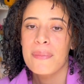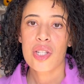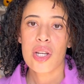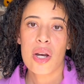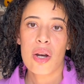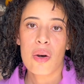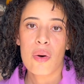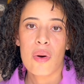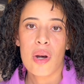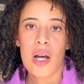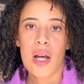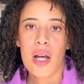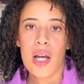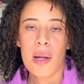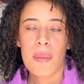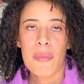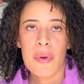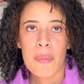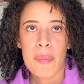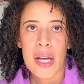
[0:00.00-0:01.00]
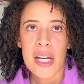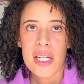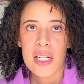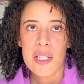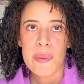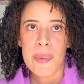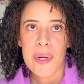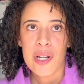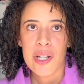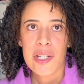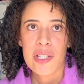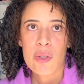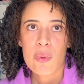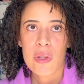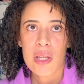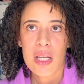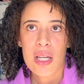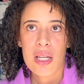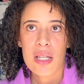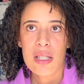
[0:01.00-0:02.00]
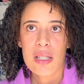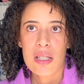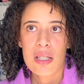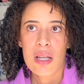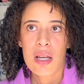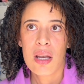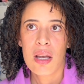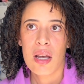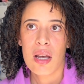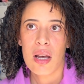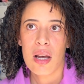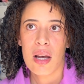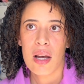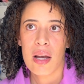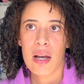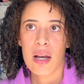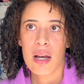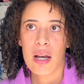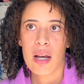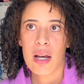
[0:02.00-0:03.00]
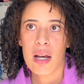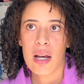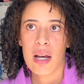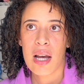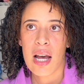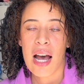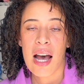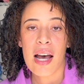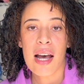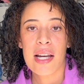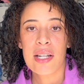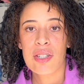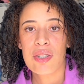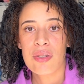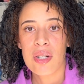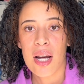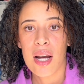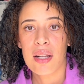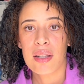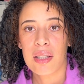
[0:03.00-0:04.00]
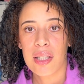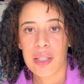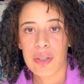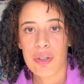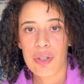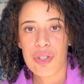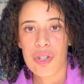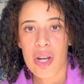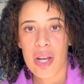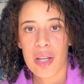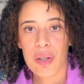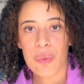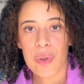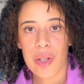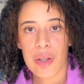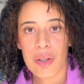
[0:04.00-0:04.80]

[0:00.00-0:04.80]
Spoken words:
So my experience with this, I do not like crocheting with